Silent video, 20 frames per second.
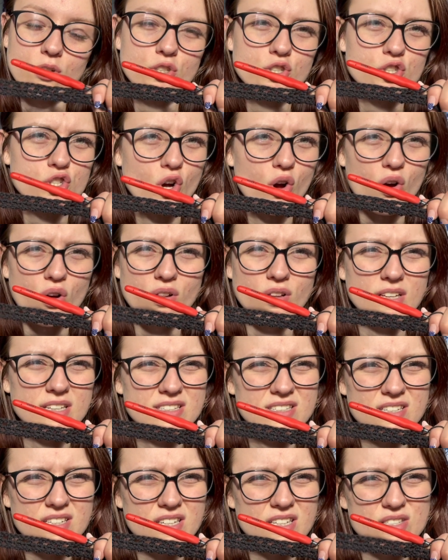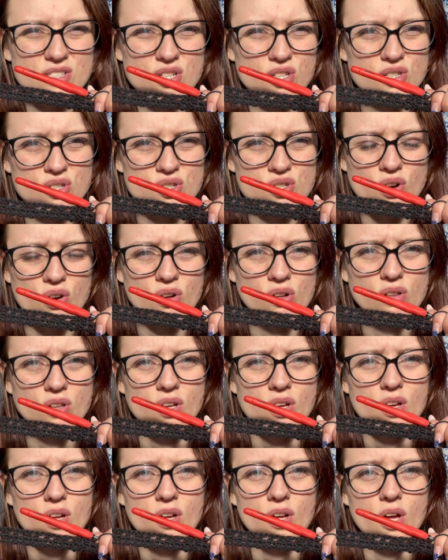Is it? It's not a shawl.
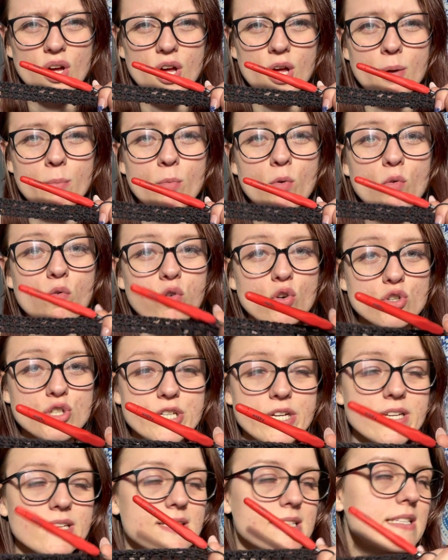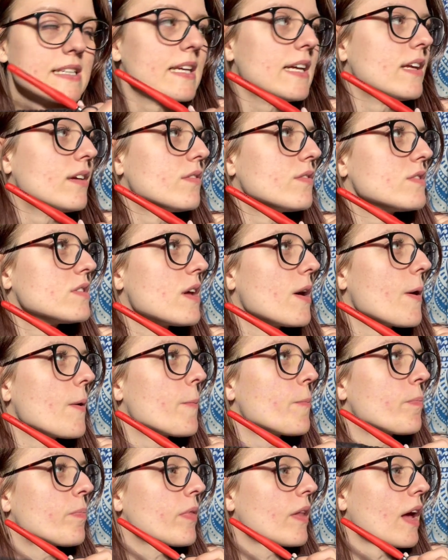Crochet sleeves.
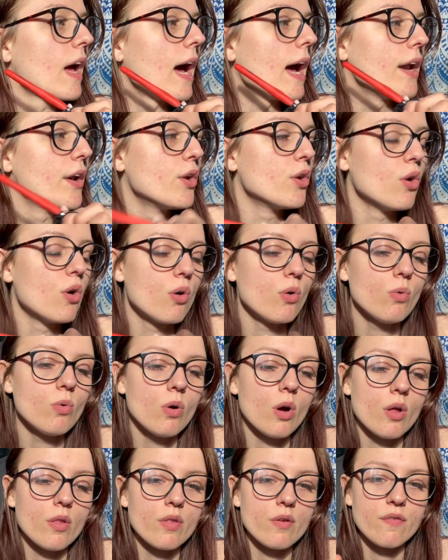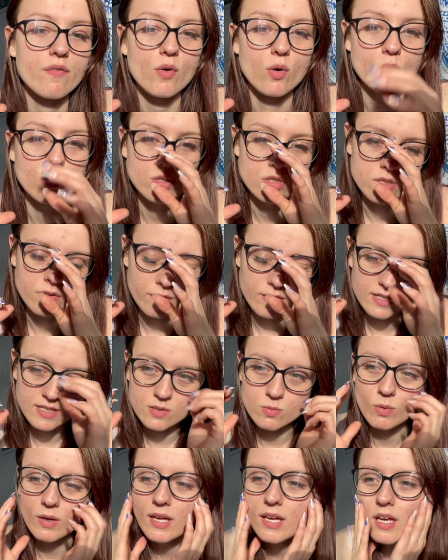I know the focus of this
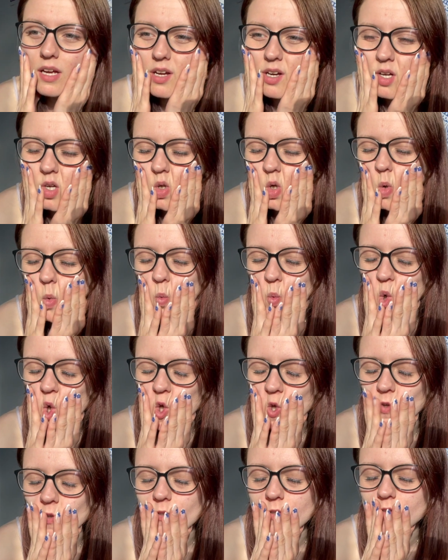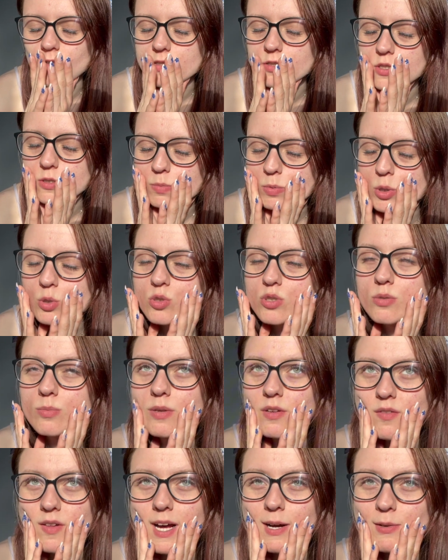week was supposed to be
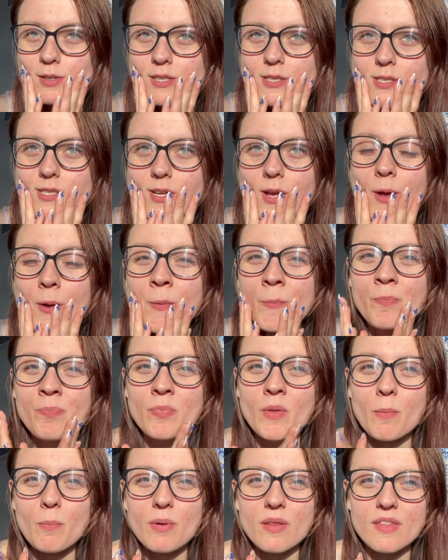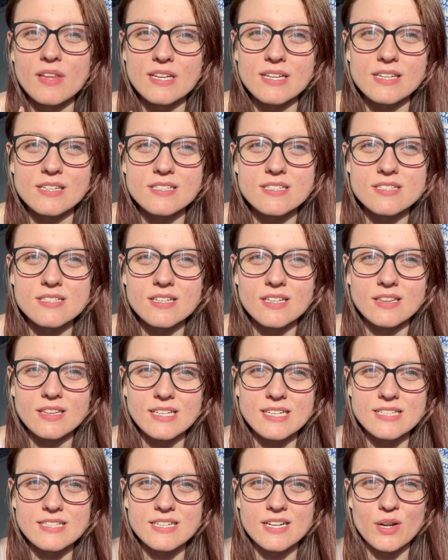flowers, but this
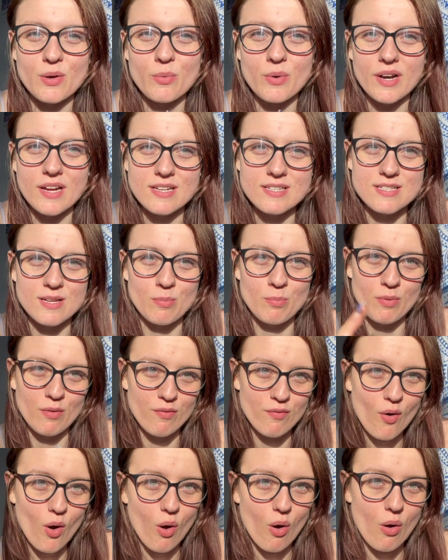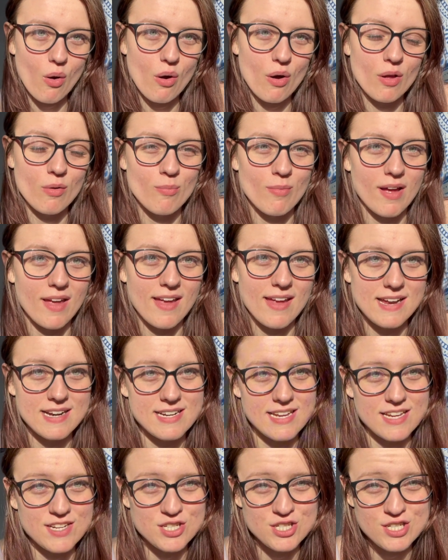leads into what I said before and my
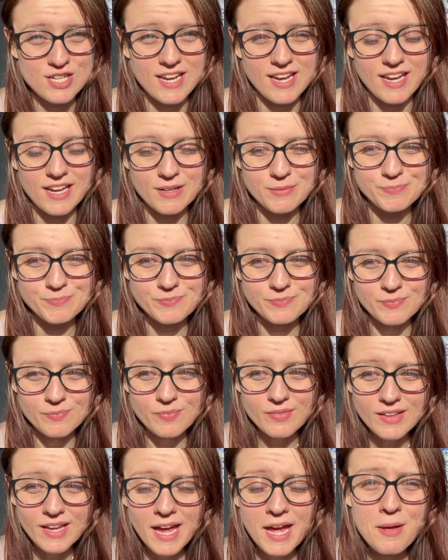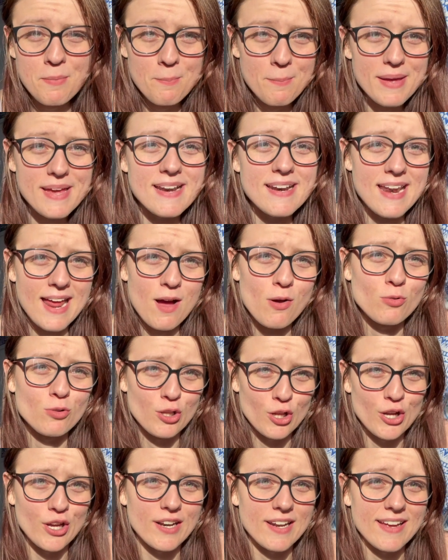ADHD, and me now
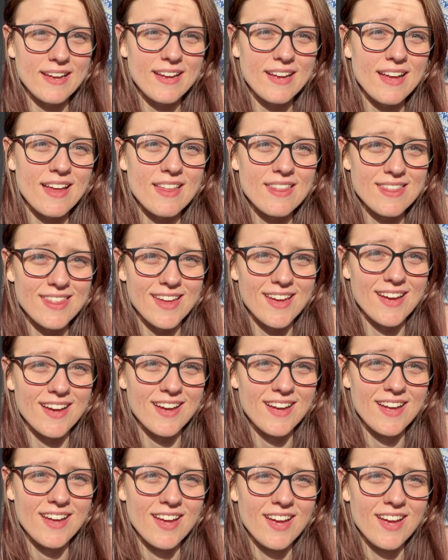learning that